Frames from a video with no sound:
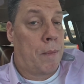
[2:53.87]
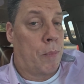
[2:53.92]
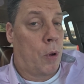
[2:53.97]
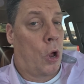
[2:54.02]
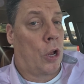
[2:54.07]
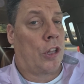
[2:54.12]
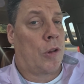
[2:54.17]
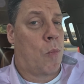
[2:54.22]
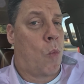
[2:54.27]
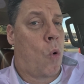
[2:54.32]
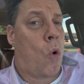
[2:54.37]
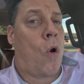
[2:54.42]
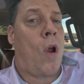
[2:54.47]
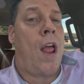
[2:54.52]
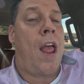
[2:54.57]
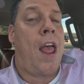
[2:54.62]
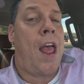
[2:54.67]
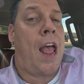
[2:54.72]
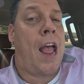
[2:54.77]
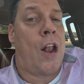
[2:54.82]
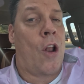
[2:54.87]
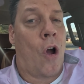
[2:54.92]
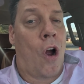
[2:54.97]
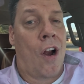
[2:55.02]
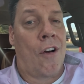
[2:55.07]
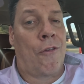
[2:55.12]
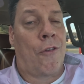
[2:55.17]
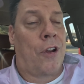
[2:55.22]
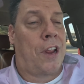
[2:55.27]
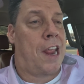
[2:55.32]
baltimore and
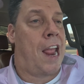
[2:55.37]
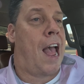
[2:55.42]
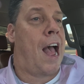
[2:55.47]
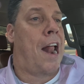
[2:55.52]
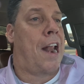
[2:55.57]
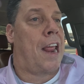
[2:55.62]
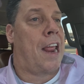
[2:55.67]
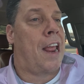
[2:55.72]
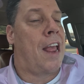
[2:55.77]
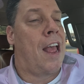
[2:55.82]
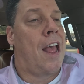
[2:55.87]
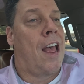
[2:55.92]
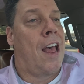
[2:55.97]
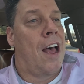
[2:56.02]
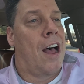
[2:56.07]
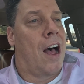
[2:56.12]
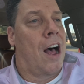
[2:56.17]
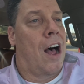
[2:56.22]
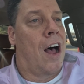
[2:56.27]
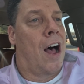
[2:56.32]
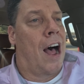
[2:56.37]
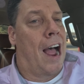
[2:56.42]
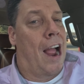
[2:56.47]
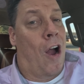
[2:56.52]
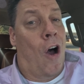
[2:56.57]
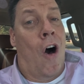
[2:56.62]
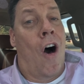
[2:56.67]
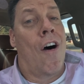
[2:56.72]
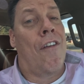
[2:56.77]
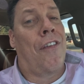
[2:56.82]
harford county uh, i
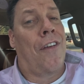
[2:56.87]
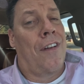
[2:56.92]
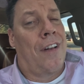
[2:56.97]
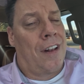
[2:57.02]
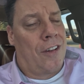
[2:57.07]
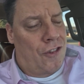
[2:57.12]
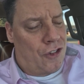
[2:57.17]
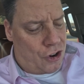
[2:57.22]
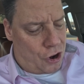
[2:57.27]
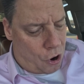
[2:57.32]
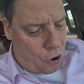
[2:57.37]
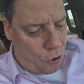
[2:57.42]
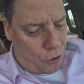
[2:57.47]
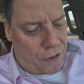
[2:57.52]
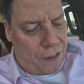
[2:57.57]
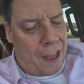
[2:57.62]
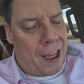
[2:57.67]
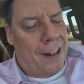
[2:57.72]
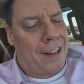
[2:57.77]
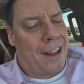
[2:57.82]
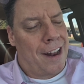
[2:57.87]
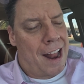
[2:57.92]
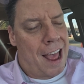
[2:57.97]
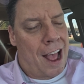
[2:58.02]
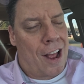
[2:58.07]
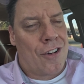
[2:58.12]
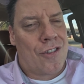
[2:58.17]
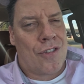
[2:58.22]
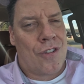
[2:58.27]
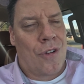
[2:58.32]
often joke that the
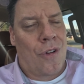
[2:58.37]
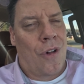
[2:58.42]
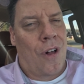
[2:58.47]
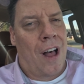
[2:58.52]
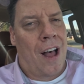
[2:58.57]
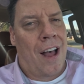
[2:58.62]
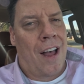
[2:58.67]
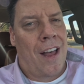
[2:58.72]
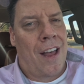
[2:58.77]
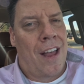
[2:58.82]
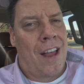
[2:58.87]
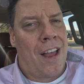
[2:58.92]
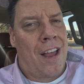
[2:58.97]
national uh,